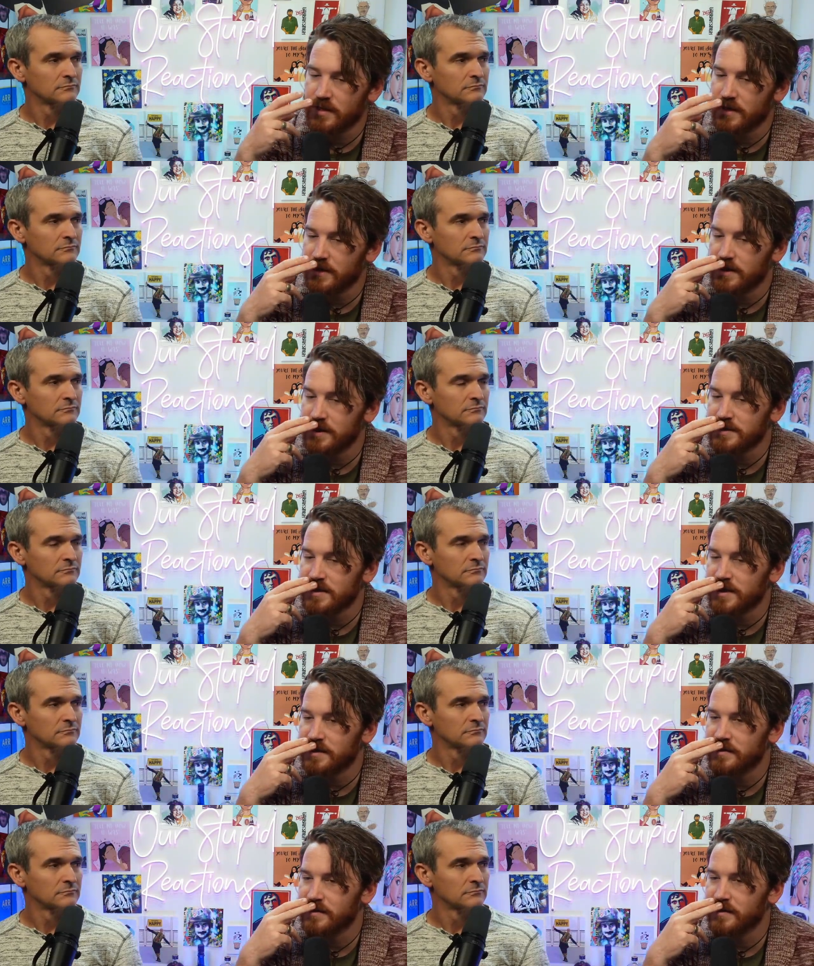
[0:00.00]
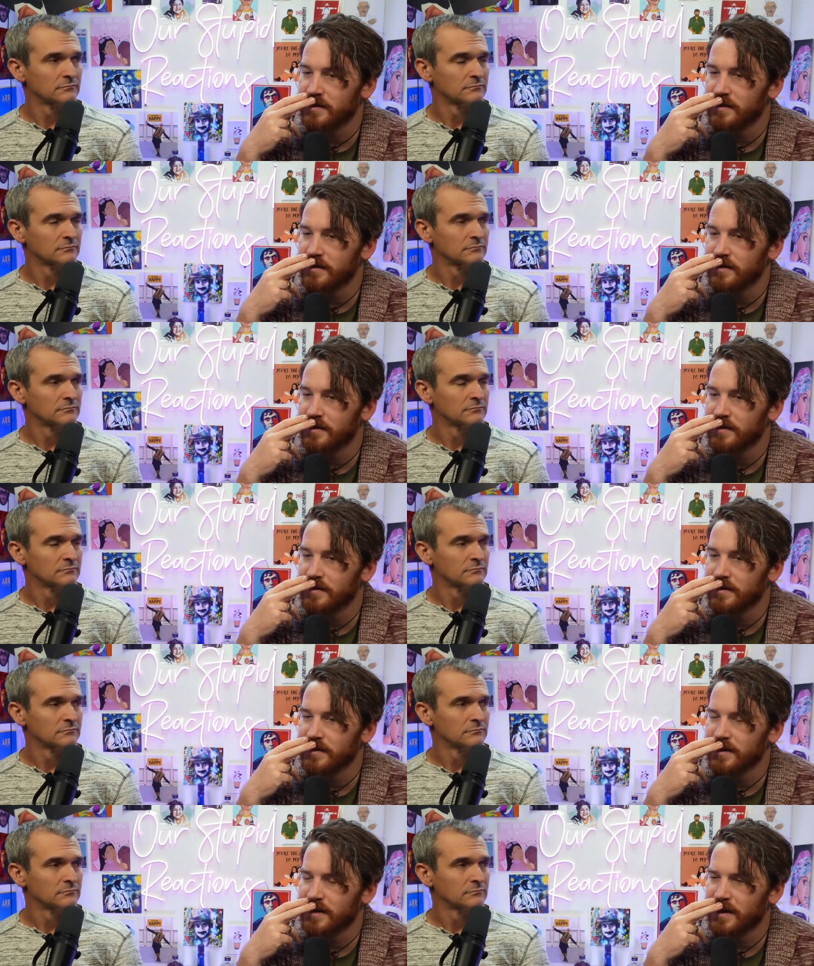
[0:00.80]
Speaker 1: And they said, because
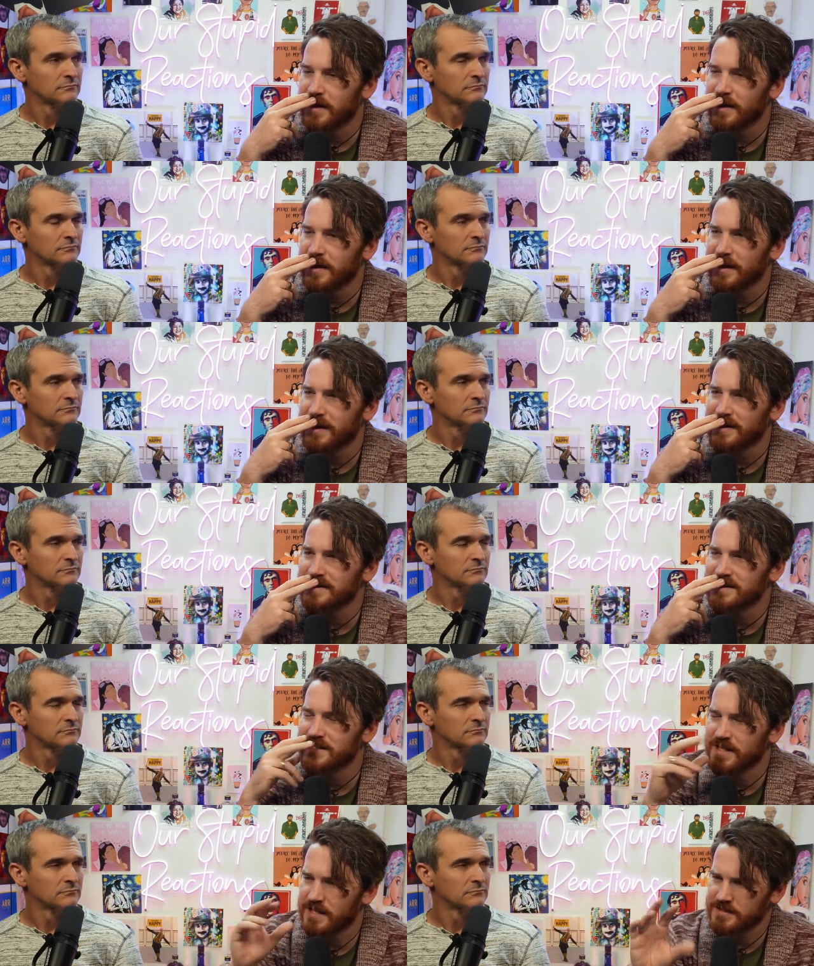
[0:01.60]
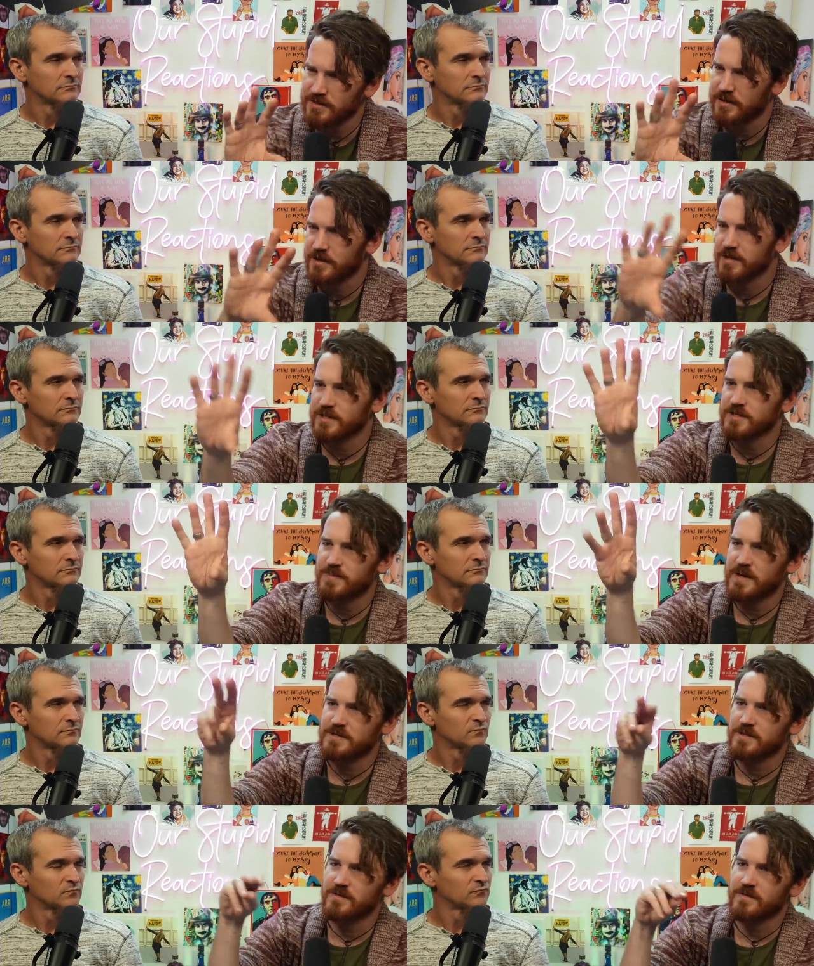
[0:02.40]
uh, I, I, I saw it on a
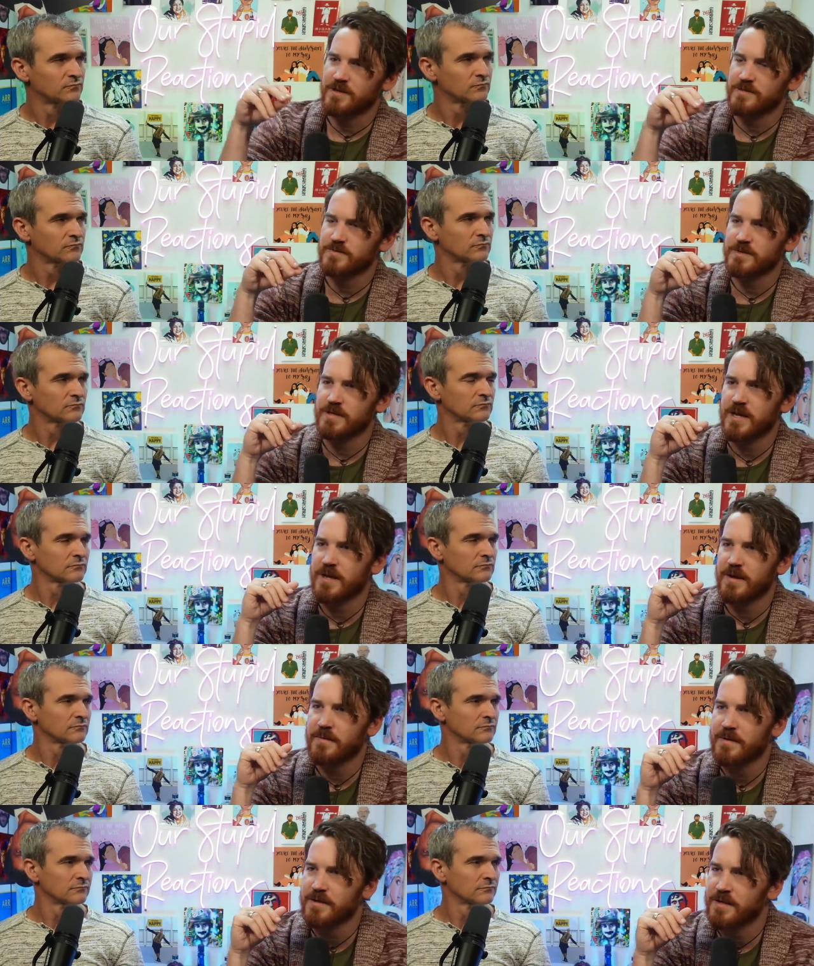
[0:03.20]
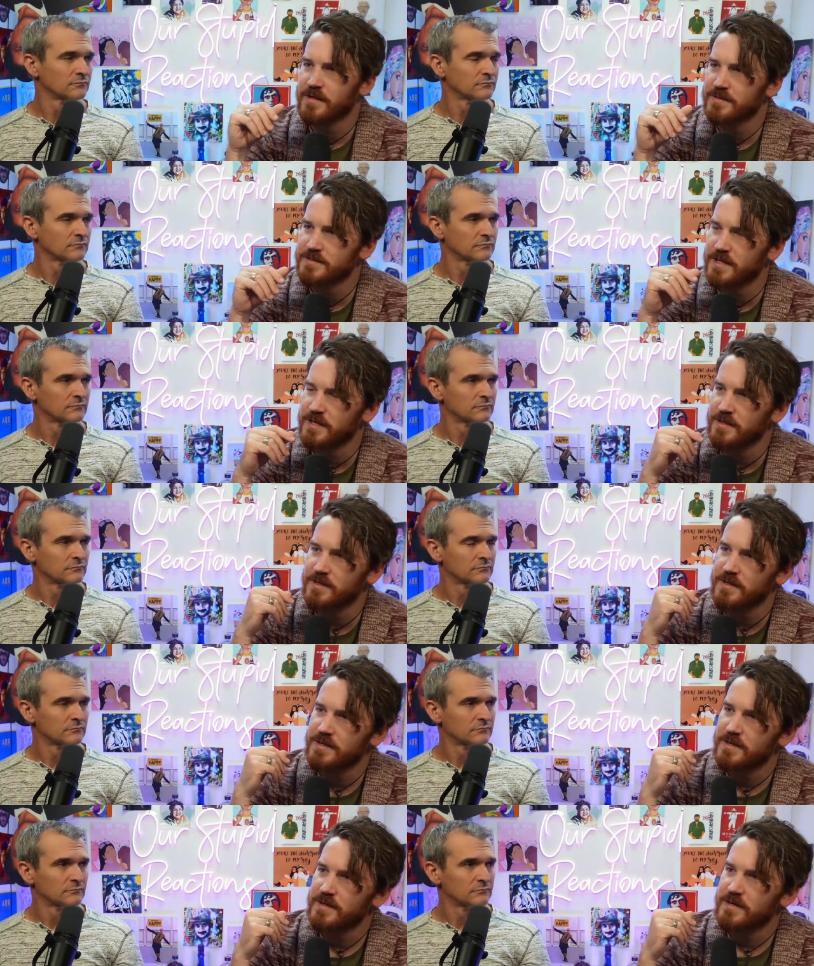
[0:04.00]
special of theirs one day, and they said
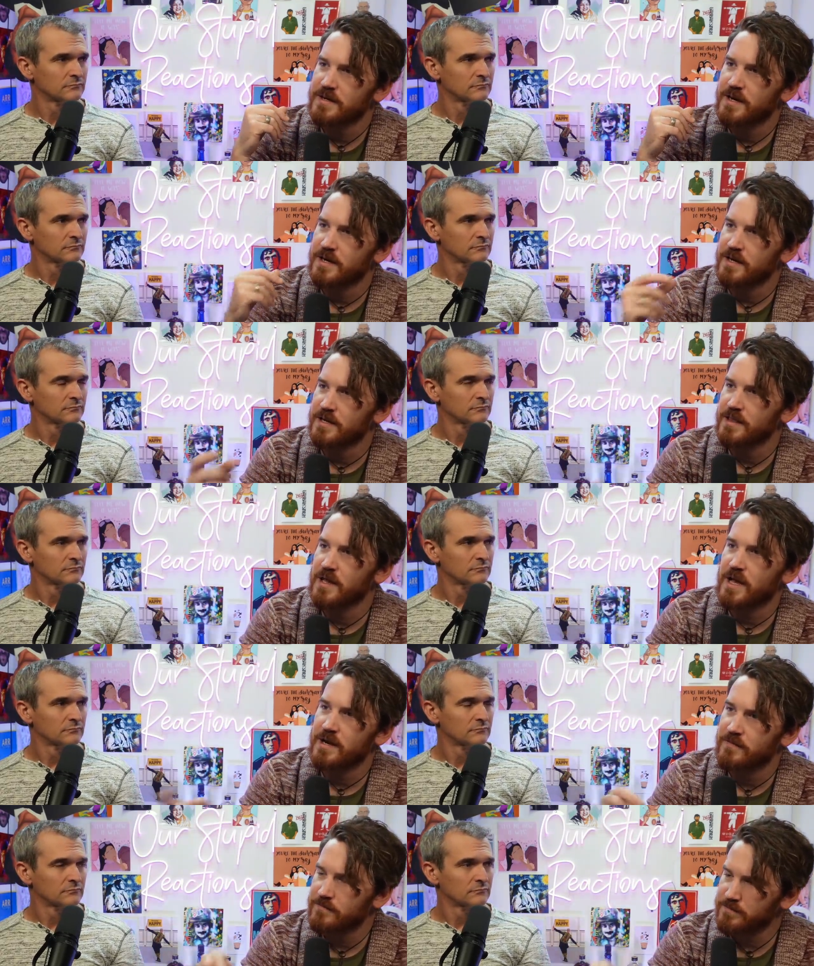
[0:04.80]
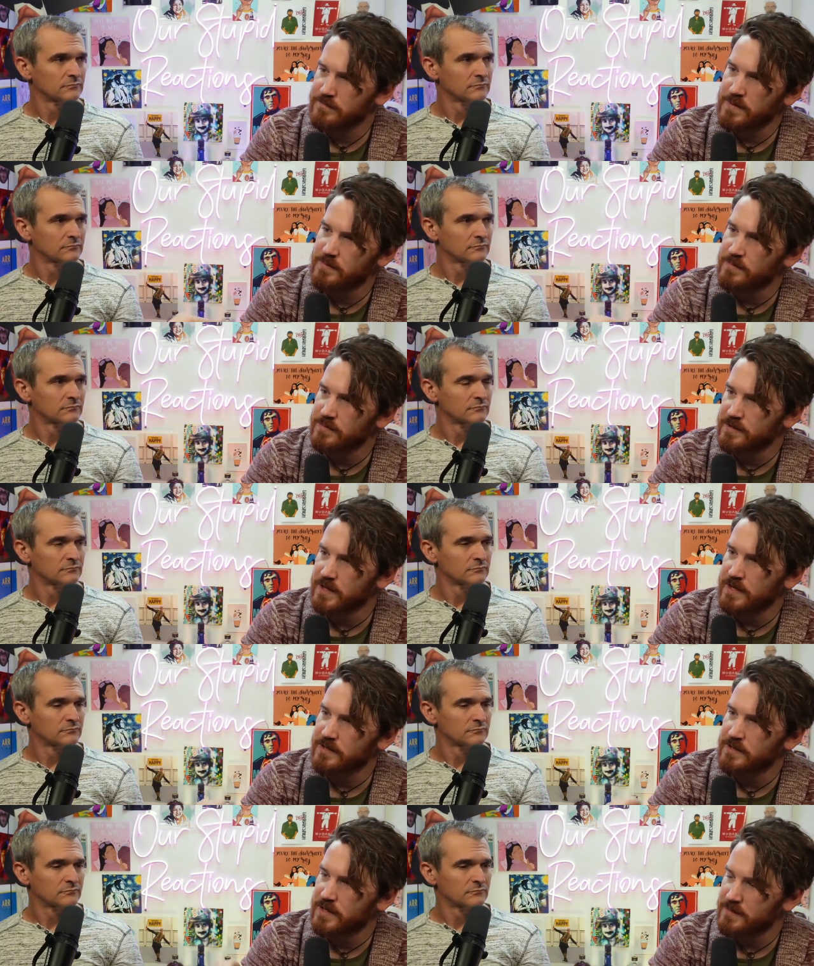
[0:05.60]
uh, a lot of people
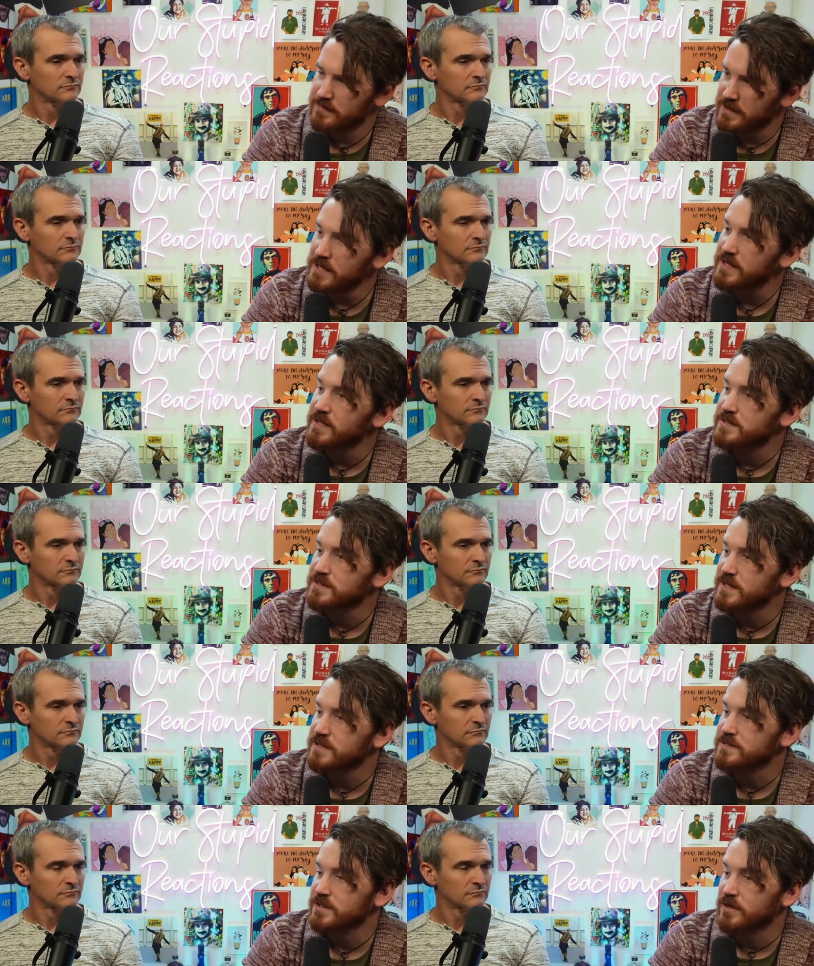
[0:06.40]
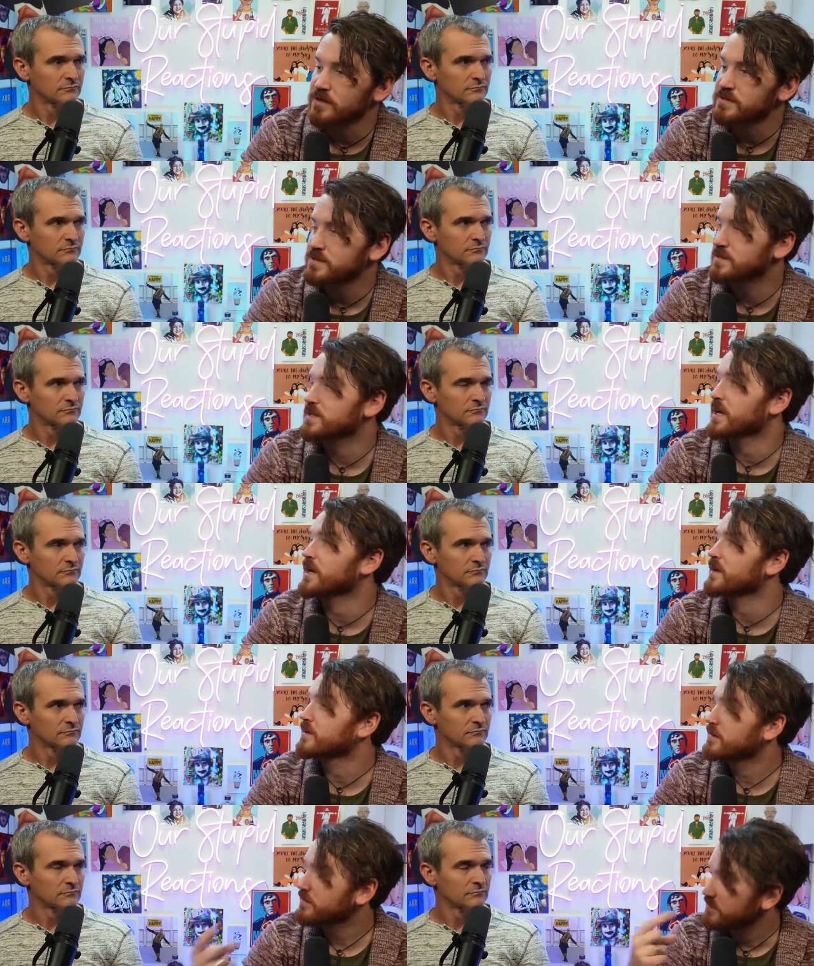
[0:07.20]
that come and eat it say it's the closest thing